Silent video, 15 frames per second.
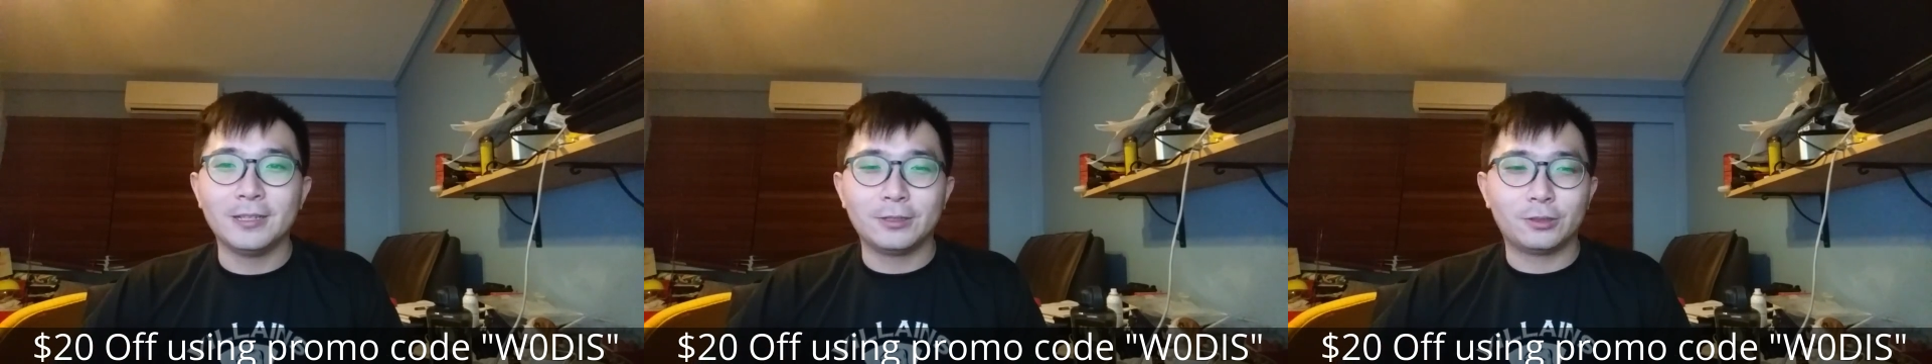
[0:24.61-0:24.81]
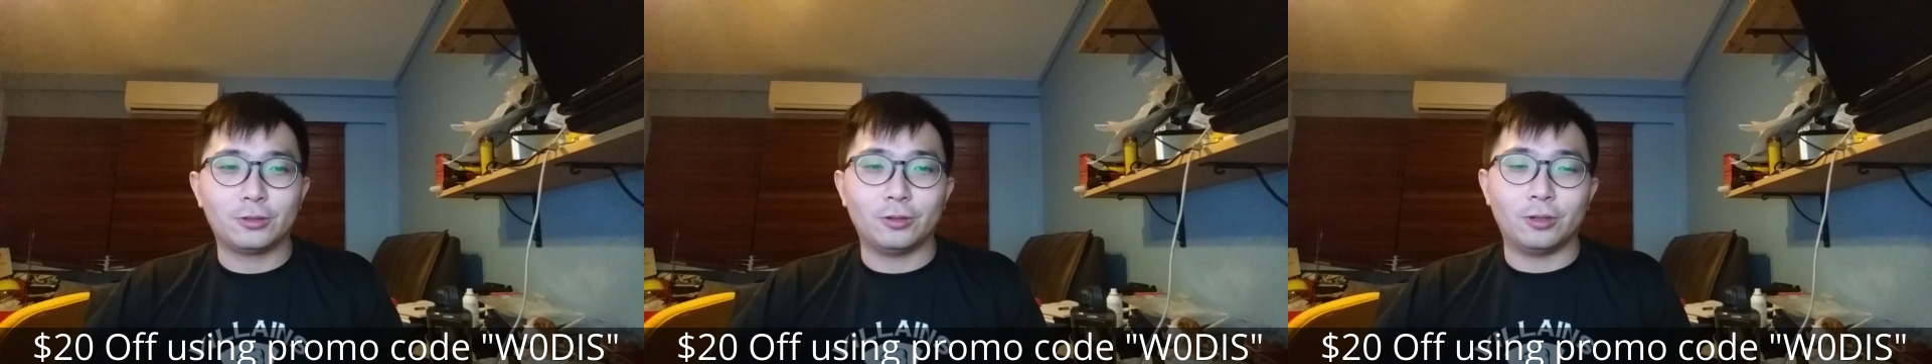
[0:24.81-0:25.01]

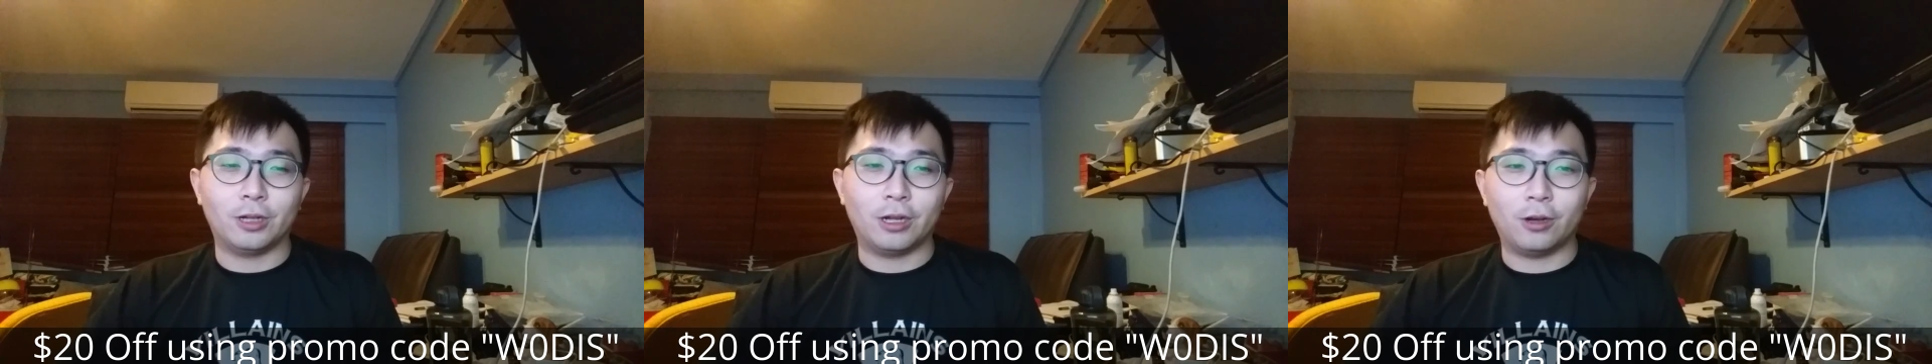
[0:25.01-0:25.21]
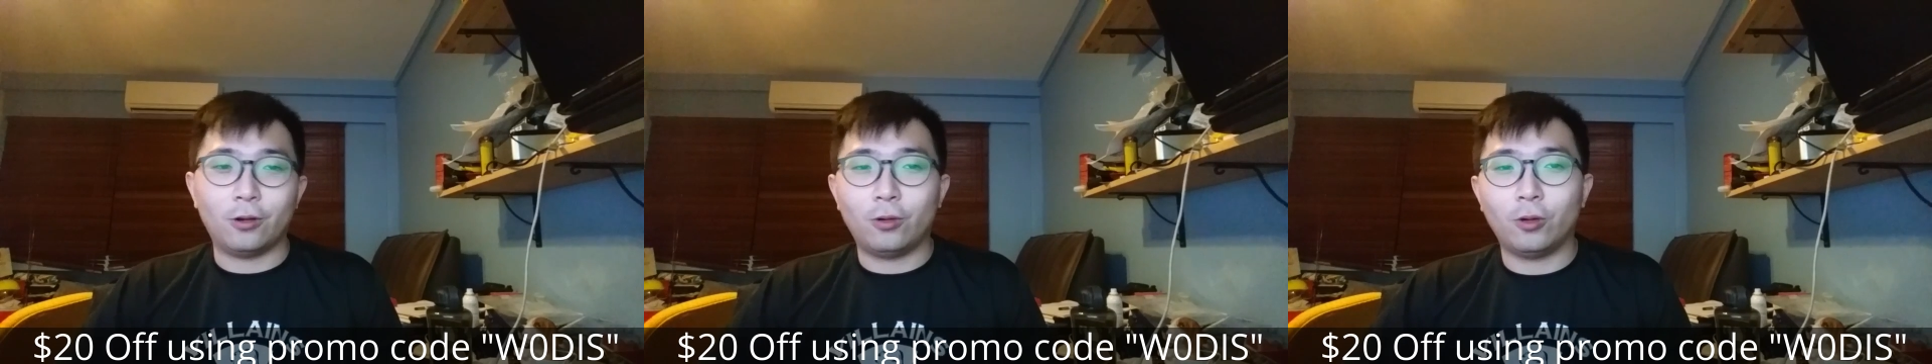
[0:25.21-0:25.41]
Through
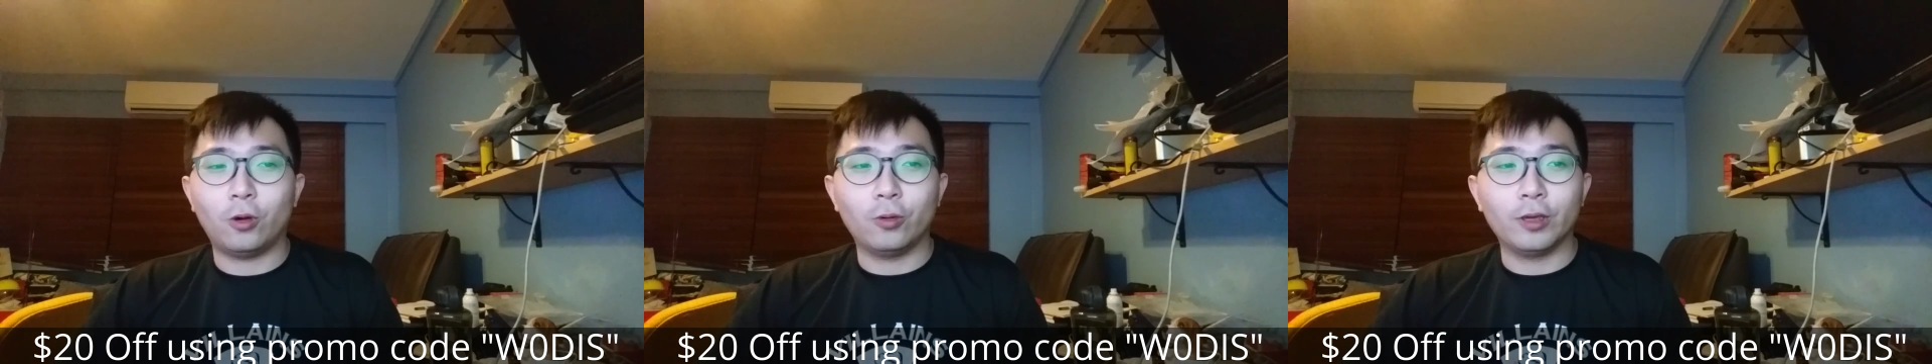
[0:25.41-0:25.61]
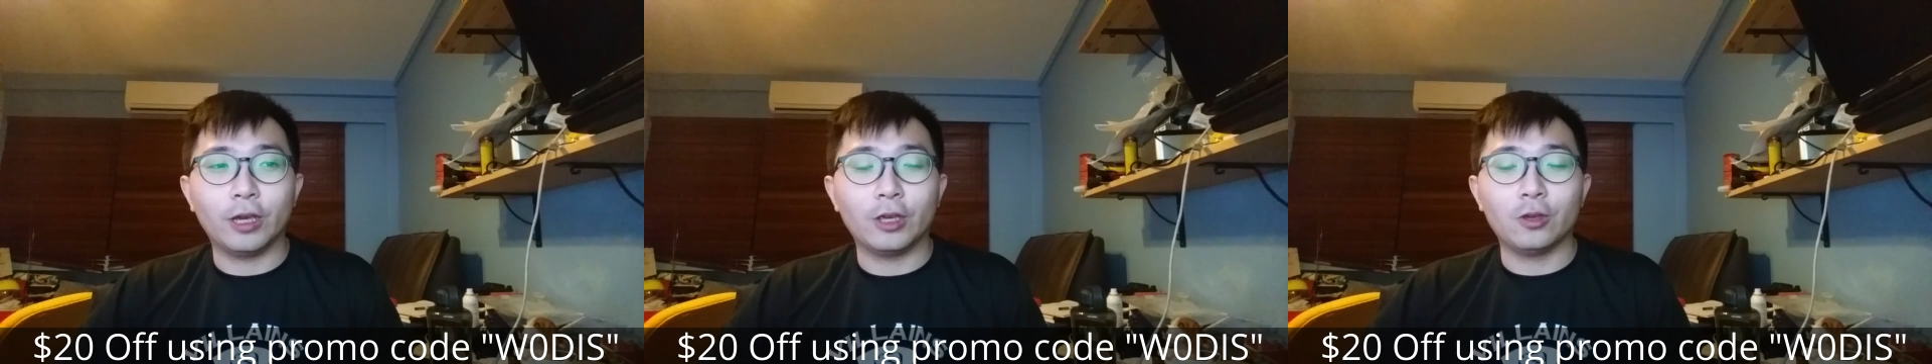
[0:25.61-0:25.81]
the
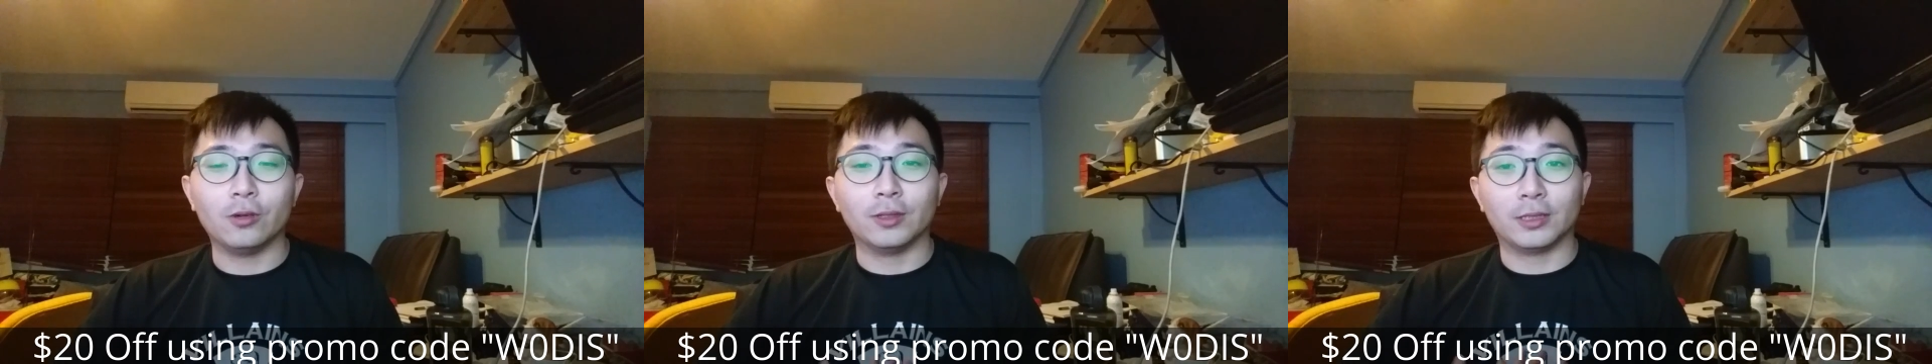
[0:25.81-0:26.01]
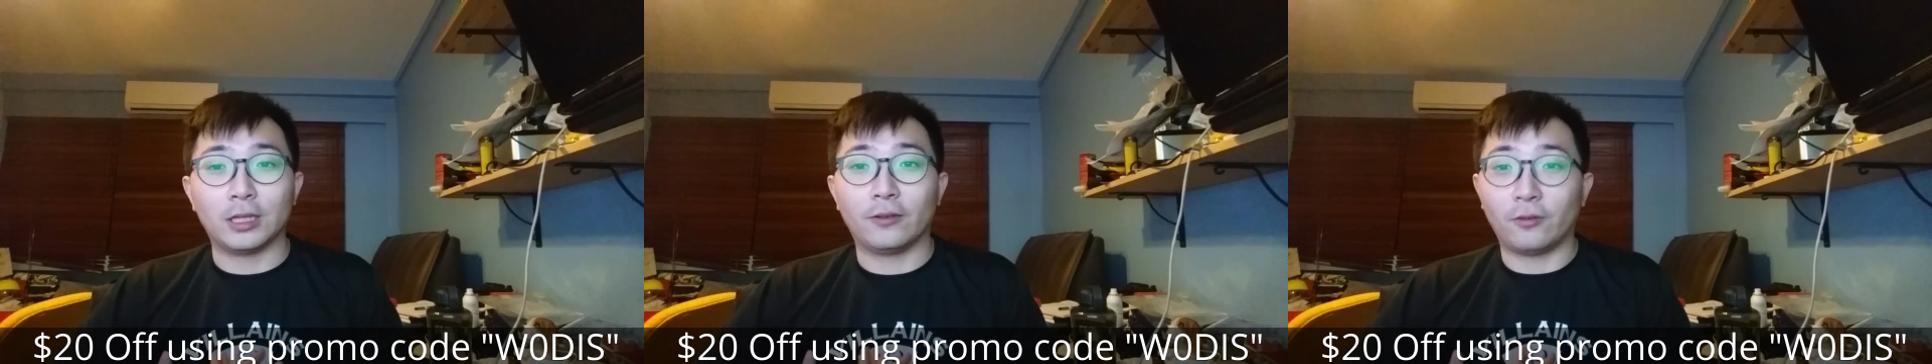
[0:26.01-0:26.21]
whole year, you
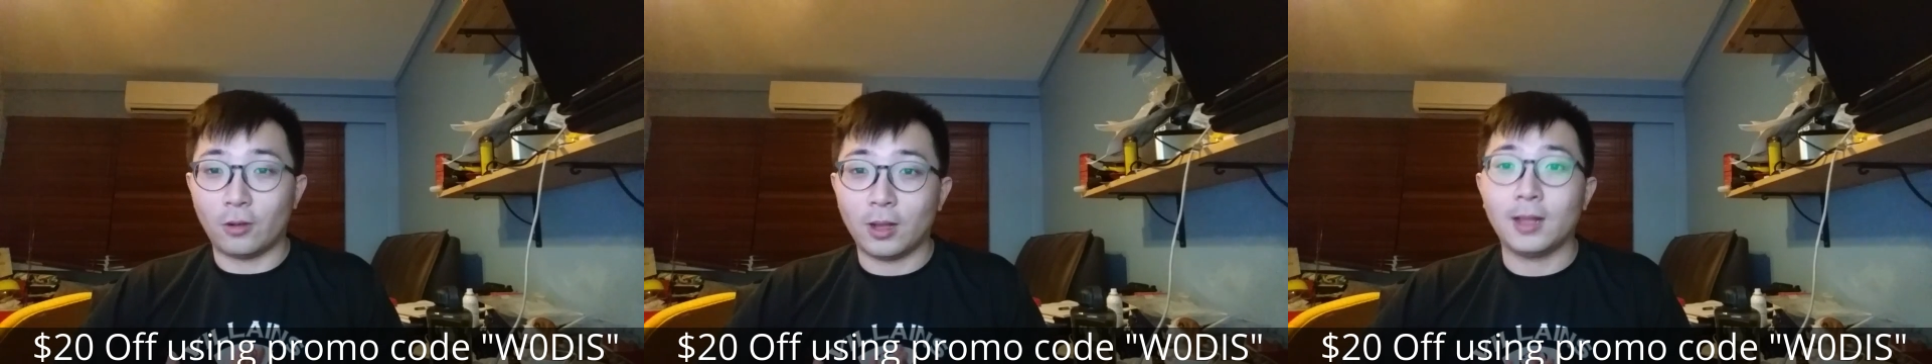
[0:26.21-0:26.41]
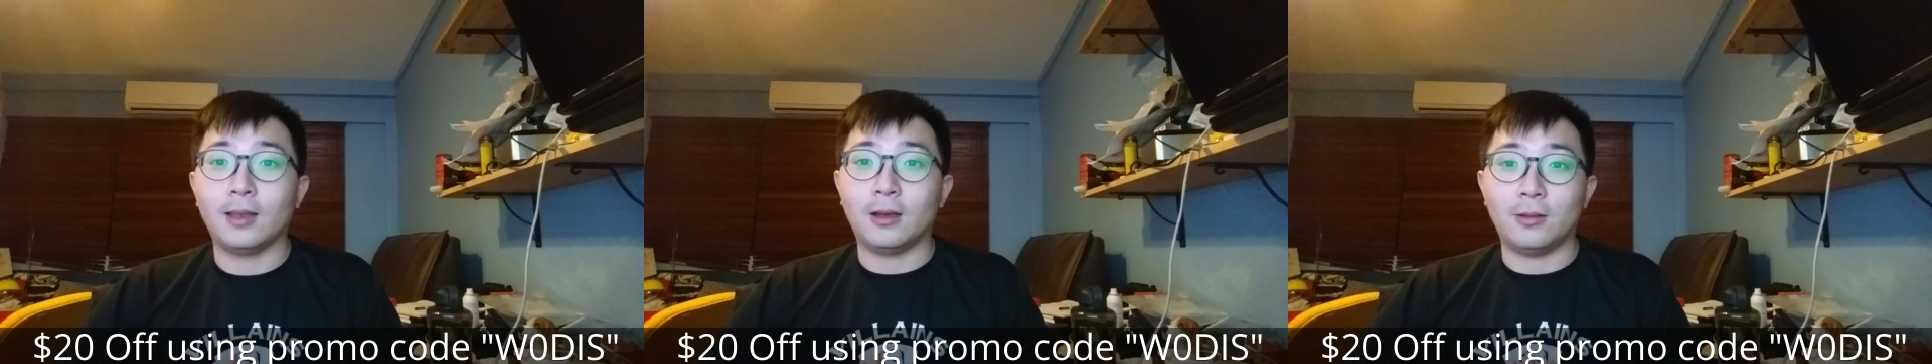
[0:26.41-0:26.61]
will save
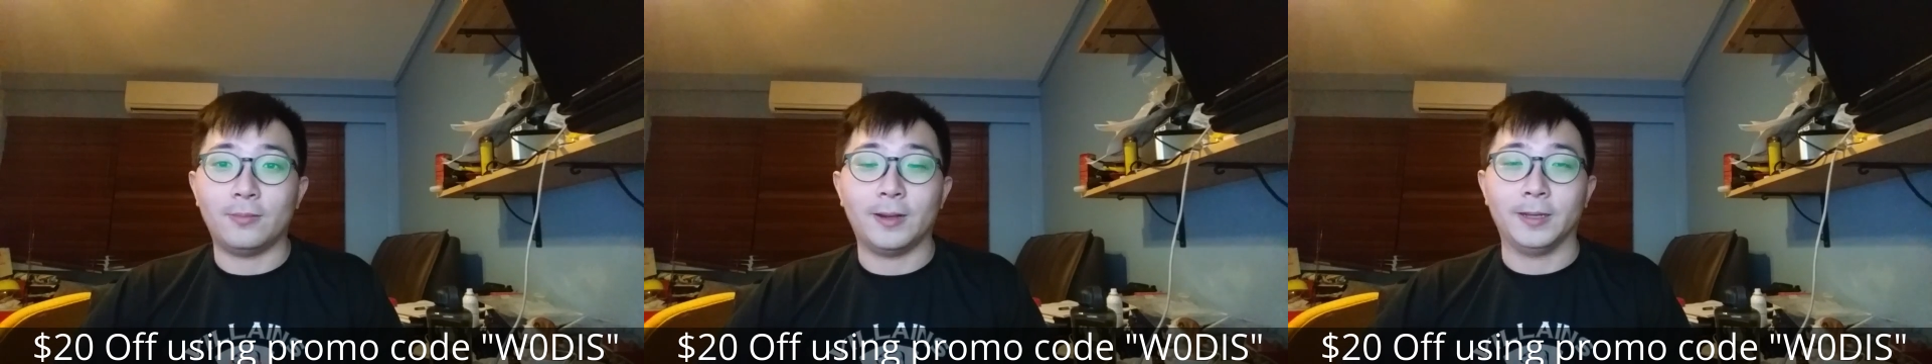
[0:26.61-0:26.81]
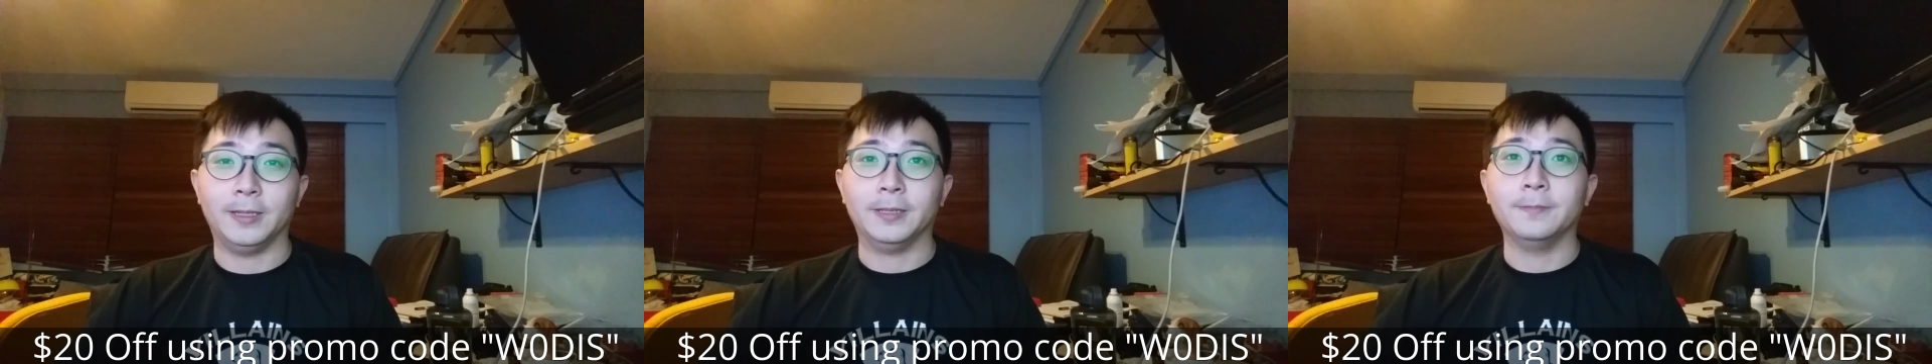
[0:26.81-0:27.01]
quite a lot of
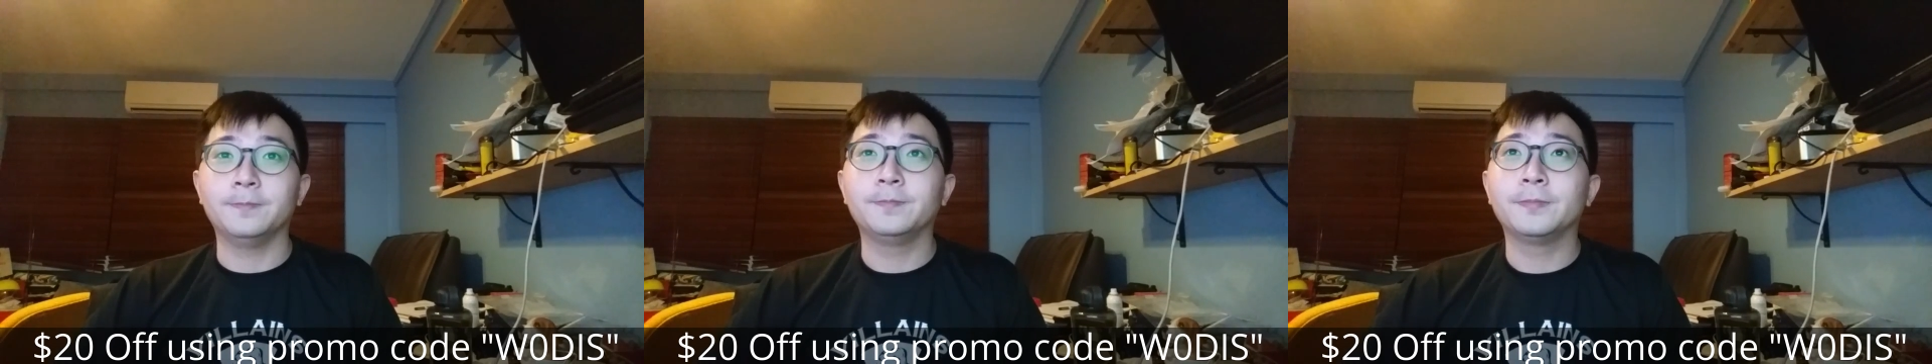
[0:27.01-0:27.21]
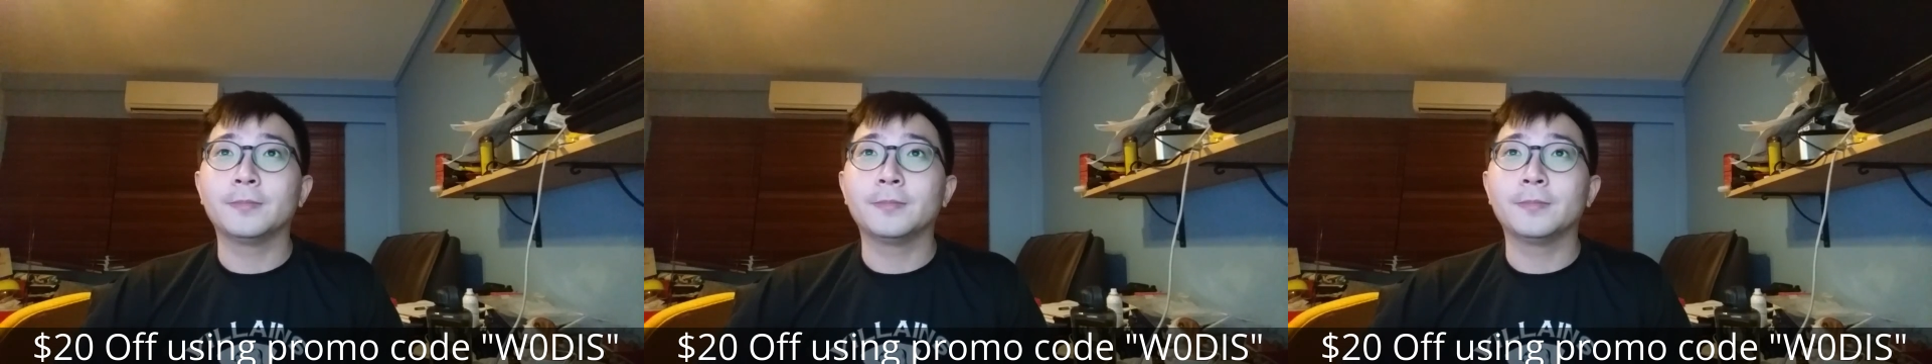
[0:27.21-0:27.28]
money.